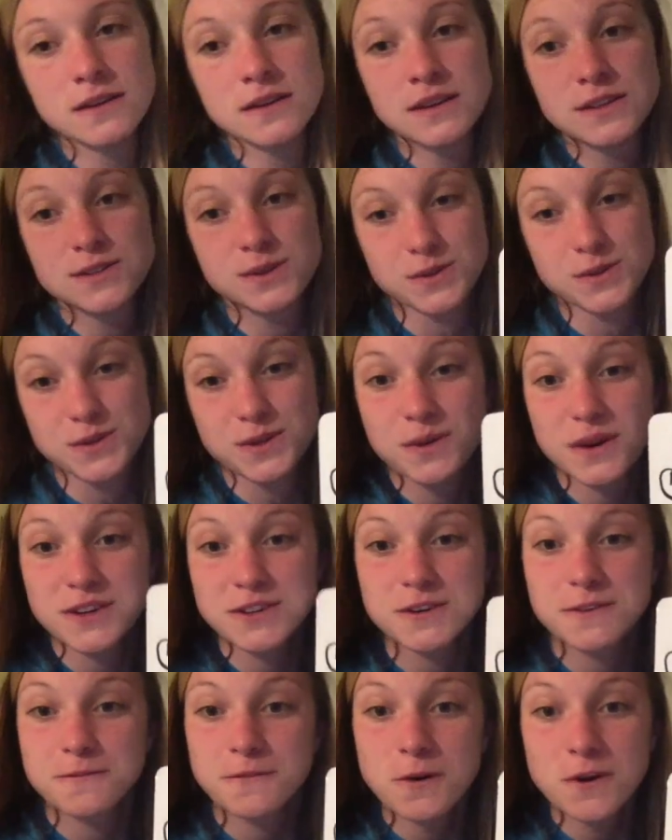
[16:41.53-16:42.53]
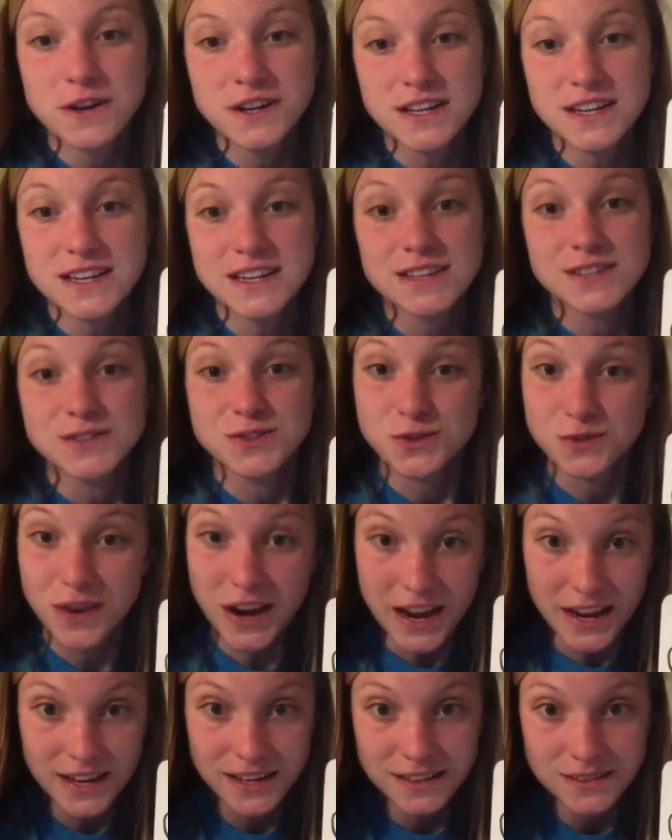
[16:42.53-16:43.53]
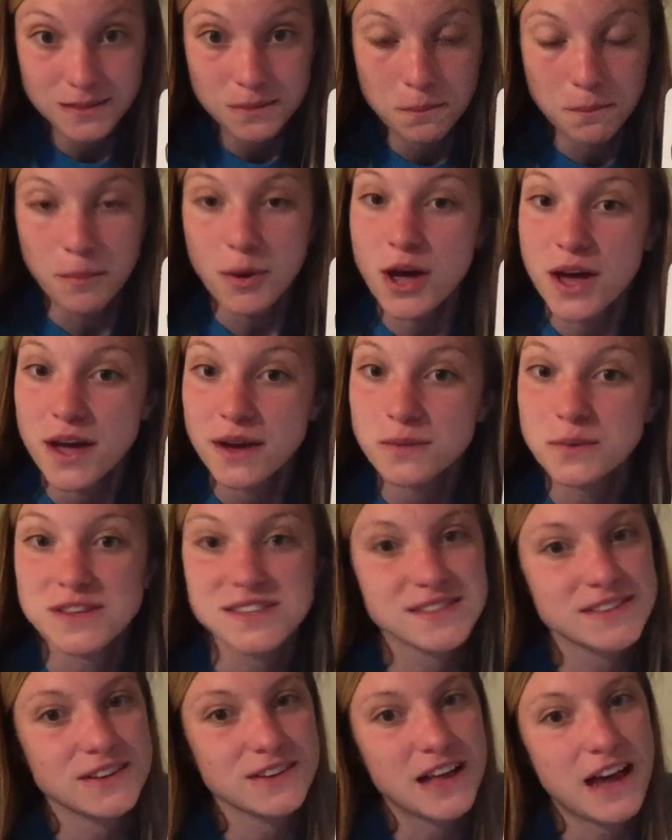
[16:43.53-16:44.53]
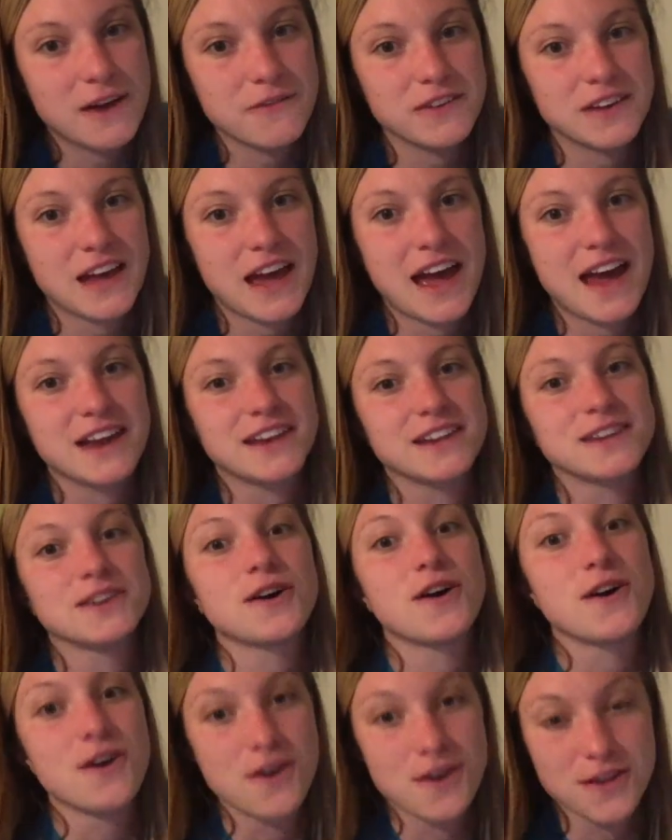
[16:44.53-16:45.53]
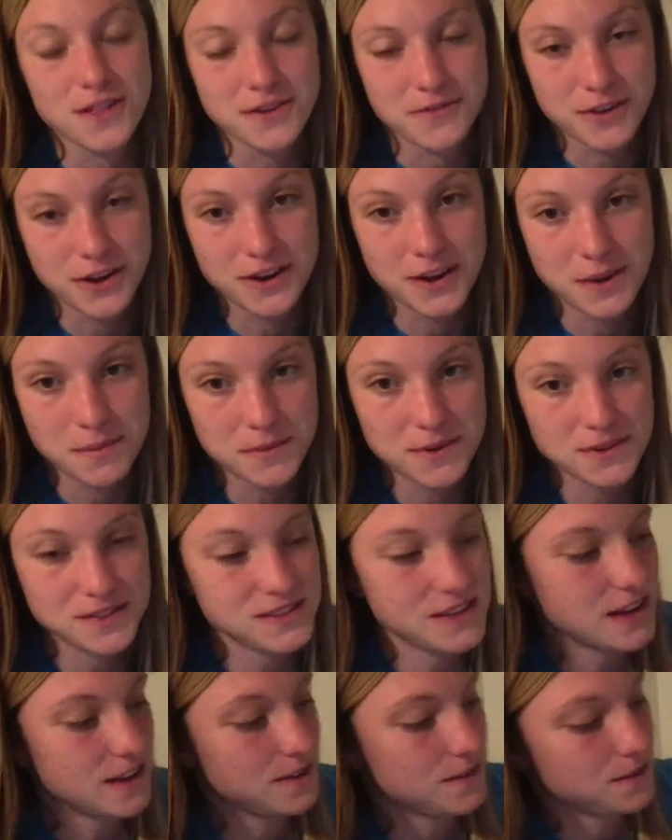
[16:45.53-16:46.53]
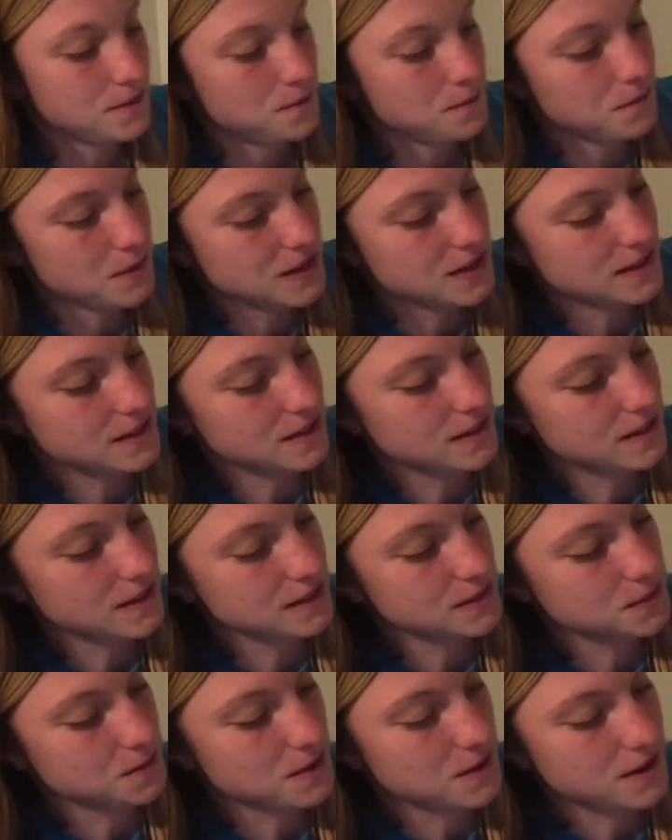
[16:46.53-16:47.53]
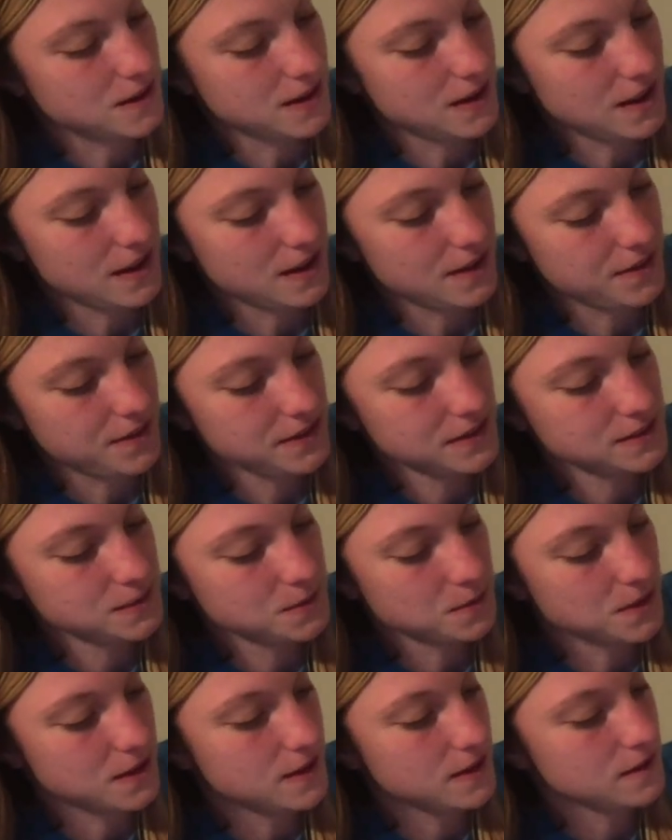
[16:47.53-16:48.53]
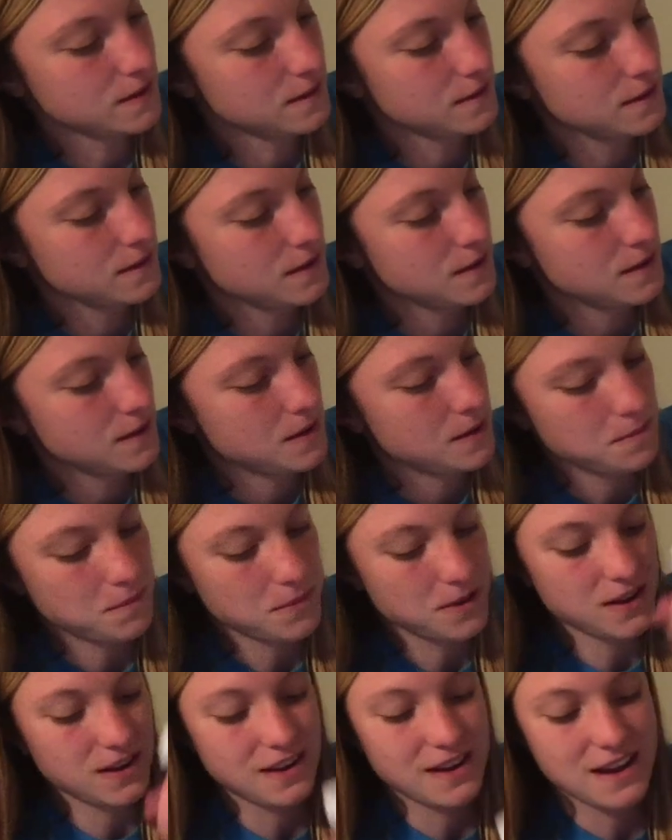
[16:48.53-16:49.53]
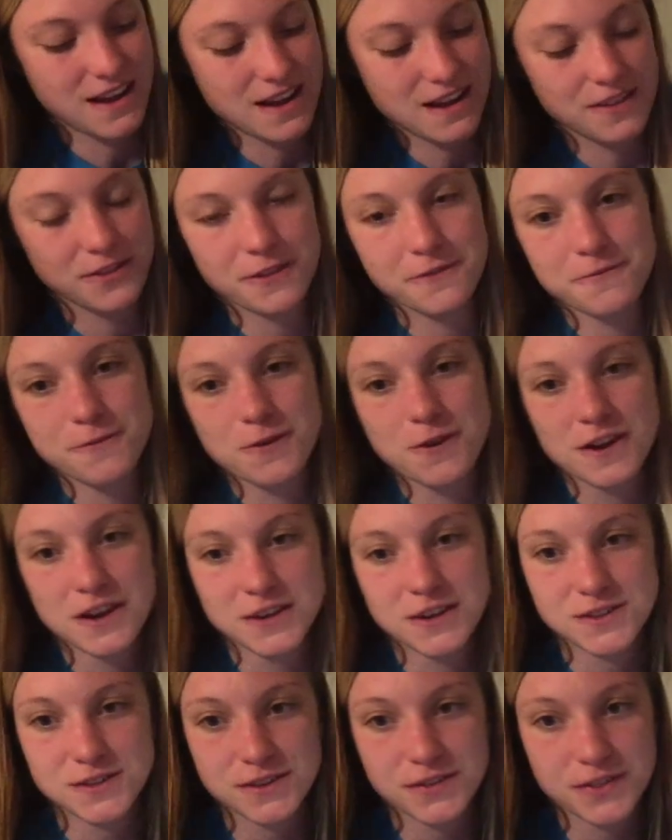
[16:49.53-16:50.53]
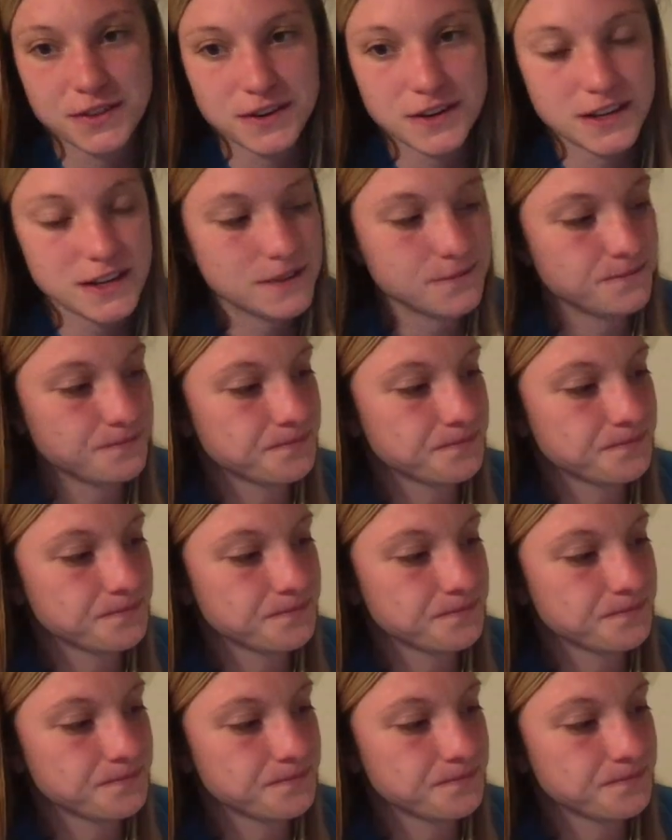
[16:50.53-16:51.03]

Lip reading: So 240 is great, but we still haven't added all of our numbers yet. We did this one and this one, but not the 430.